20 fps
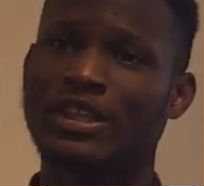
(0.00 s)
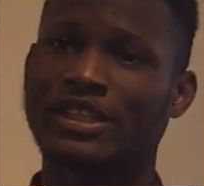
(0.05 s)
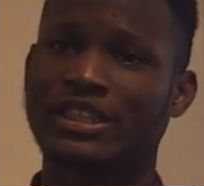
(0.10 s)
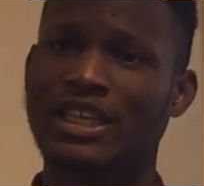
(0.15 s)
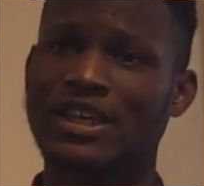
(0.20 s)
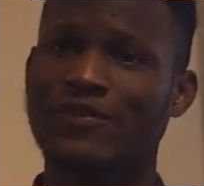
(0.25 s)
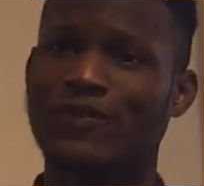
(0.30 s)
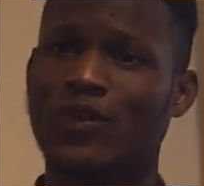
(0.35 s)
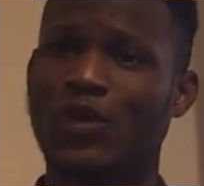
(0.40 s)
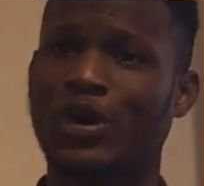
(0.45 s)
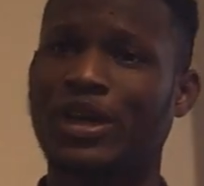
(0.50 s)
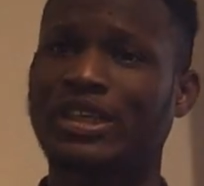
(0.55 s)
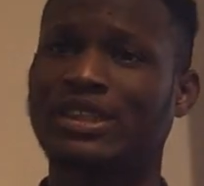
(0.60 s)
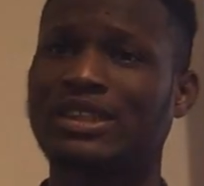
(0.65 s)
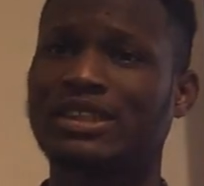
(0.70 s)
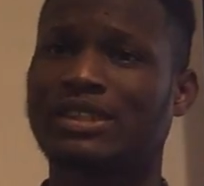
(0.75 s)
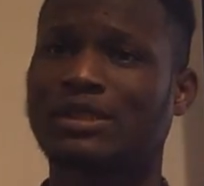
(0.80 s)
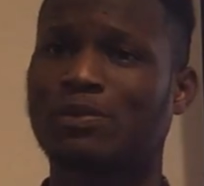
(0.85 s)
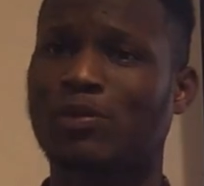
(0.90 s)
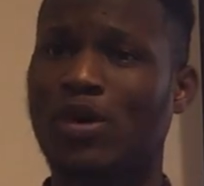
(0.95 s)
Therefore, it
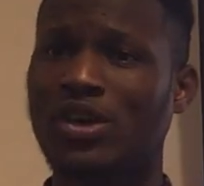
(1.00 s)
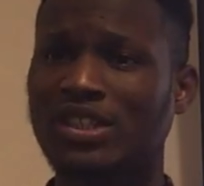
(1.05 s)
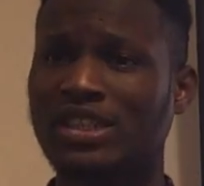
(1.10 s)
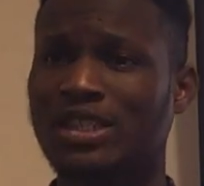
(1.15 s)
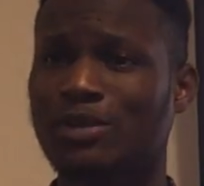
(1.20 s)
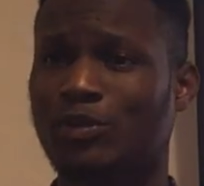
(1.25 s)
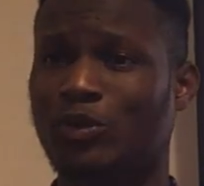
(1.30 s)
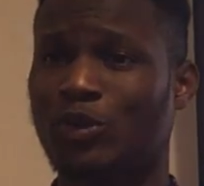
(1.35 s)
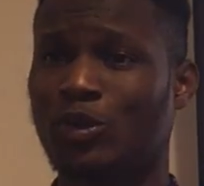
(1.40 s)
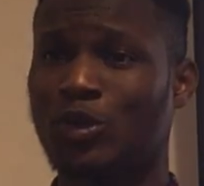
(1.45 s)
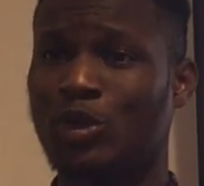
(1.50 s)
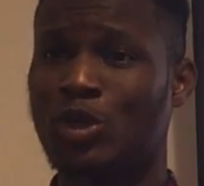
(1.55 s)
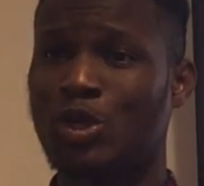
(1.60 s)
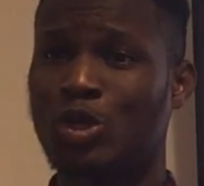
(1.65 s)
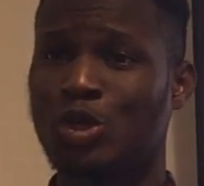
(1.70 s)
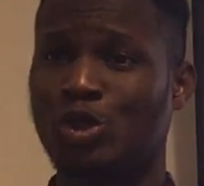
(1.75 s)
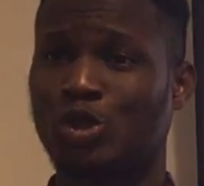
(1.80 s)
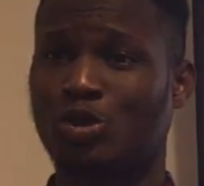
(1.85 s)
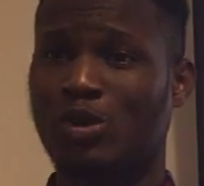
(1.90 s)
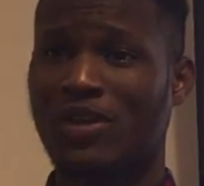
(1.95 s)
is possible
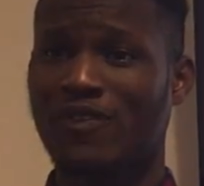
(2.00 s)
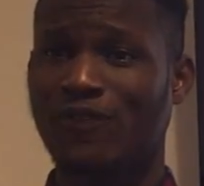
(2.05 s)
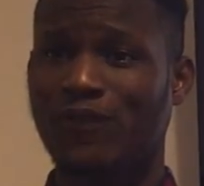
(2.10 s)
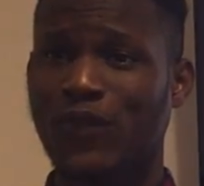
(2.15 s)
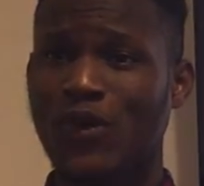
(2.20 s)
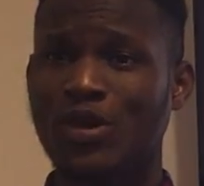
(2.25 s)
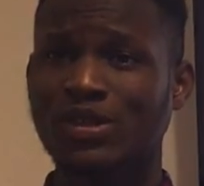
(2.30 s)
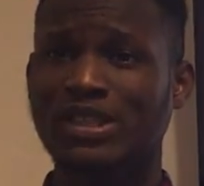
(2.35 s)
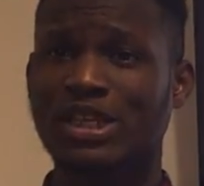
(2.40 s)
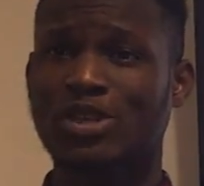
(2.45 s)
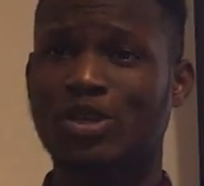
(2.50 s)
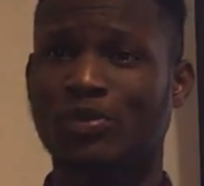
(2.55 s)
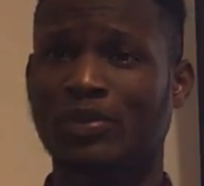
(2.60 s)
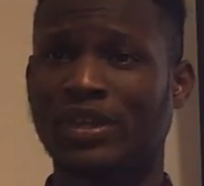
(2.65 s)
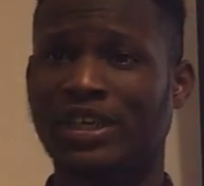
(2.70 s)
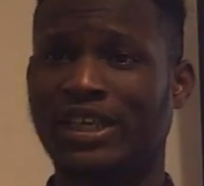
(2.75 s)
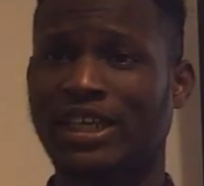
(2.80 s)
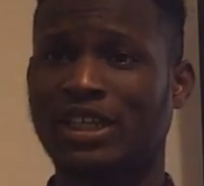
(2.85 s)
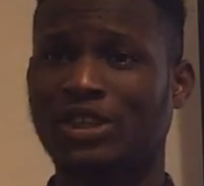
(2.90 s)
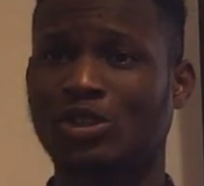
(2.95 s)
to enforce an
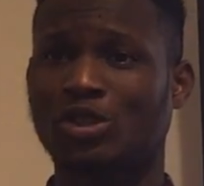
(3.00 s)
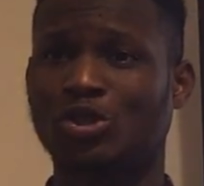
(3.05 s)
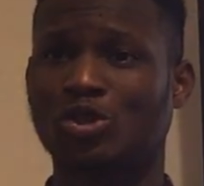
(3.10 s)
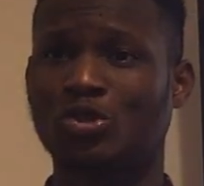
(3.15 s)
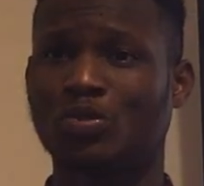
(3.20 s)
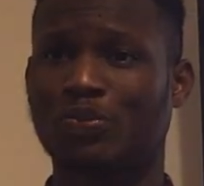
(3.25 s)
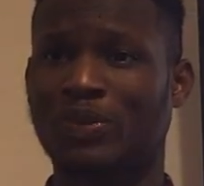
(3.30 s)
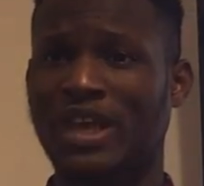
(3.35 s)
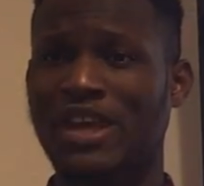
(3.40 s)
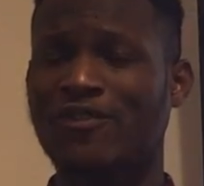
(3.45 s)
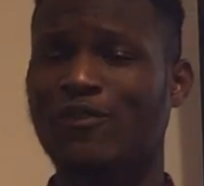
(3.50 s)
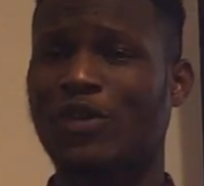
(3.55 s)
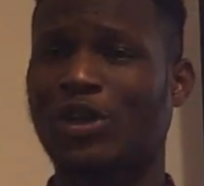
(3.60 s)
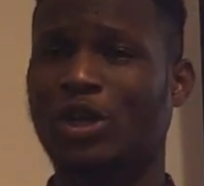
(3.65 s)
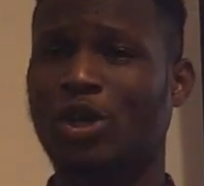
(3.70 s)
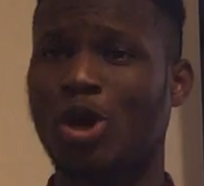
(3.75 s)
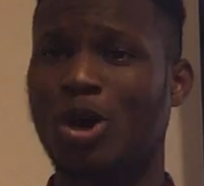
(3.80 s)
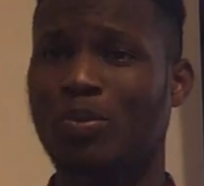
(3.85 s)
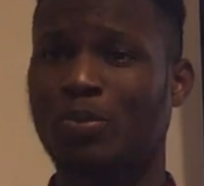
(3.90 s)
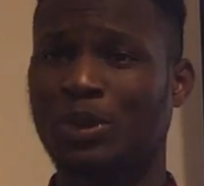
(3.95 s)
obligation to pay for
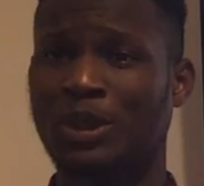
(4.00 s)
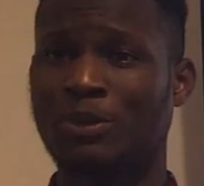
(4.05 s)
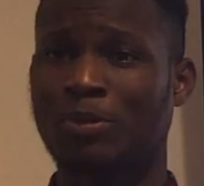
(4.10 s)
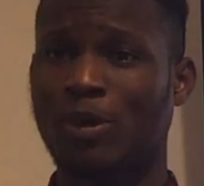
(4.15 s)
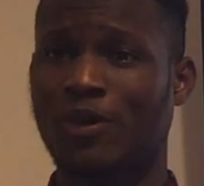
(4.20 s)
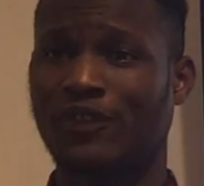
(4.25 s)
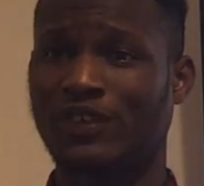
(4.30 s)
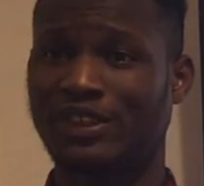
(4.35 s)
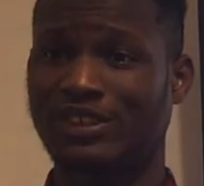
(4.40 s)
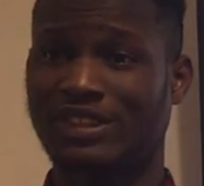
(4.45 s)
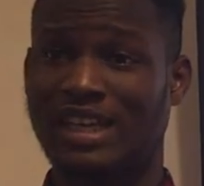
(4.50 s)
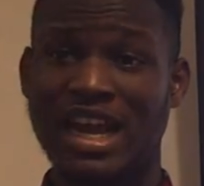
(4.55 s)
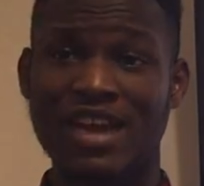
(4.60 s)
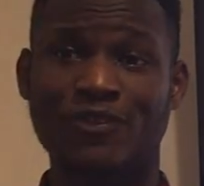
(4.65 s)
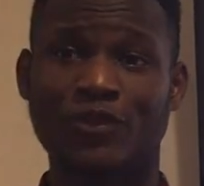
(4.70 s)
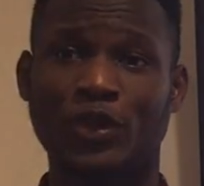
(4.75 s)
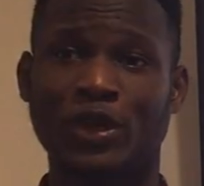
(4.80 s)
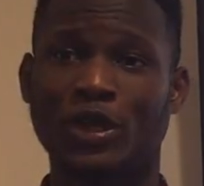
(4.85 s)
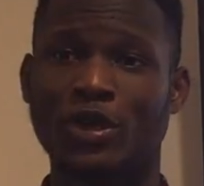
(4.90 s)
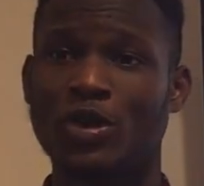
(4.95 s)
the upkeep of a
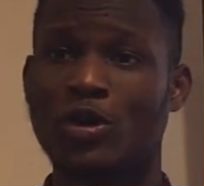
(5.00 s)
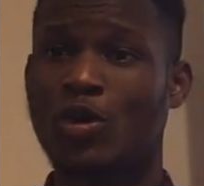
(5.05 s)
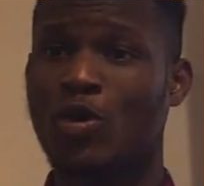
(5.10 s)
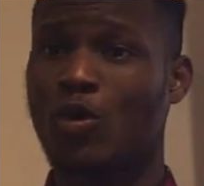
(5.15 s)
driveway